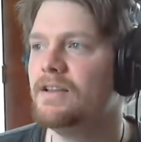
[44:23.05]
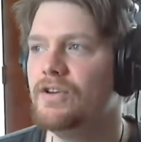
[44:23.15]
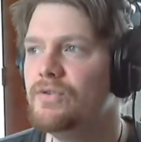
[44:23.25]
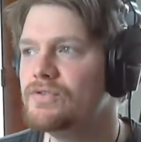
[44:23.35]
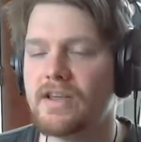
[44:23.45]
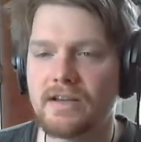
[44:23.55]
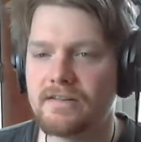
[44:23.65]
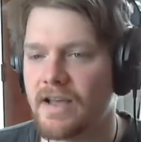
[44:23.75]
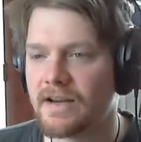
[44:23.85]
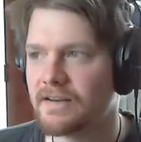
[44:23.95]
use their
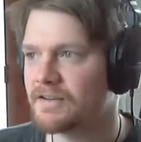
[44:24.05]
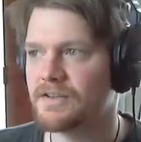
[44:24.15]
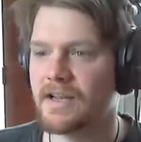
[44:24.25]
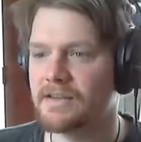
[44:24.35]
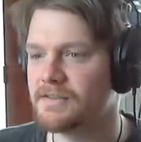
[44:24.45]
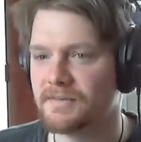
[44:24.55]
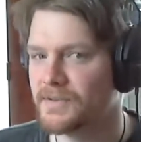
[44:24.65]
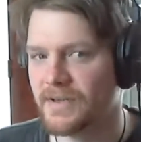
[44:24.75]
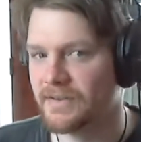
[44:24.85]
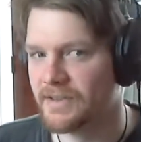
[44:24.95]
tactics against them
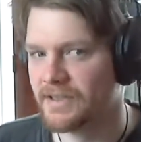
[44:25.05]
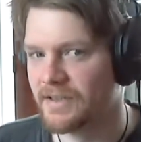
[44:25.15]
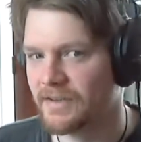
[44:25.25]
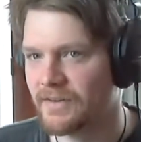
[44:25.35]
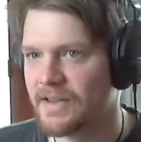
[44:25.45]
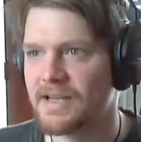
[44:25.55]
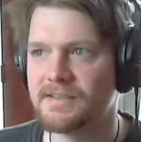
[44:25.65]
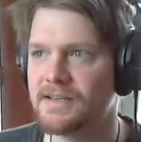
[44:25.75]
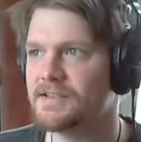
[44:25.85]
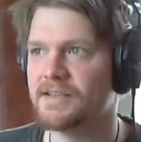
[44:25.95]
or whatever, you know.
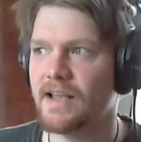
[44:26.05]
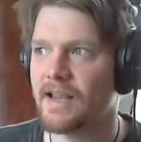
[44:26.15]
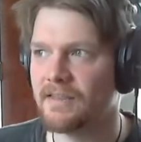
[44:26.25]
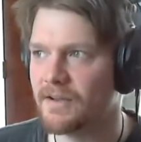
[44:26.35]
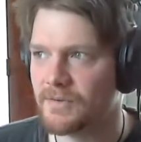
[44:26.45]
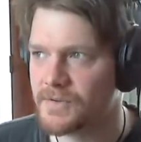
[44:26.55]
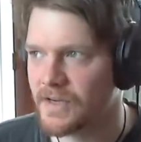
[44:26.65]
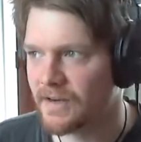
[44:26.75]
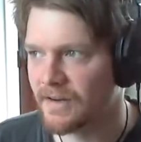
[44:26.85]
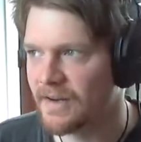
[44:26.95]
That's his, like, ethical
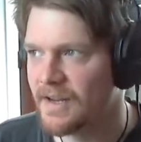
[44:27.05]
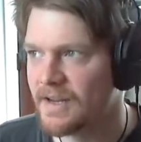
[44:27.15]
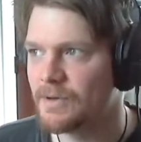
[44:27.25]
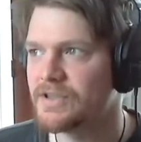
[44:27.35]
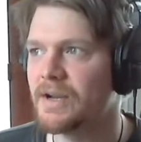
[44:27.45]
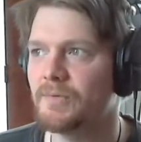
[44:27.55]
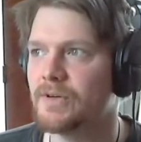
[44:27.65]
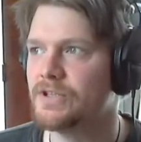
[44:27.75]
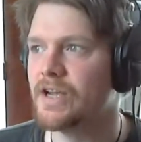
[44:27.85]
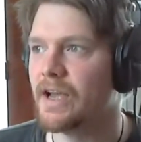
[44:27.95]
standard, which I
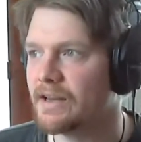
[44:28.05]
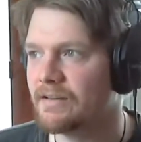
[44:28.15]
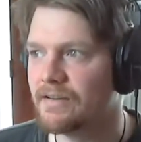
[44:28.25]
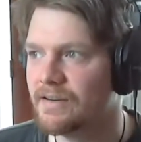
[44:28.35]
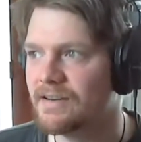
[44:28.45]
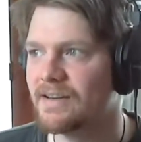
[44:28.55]
reject.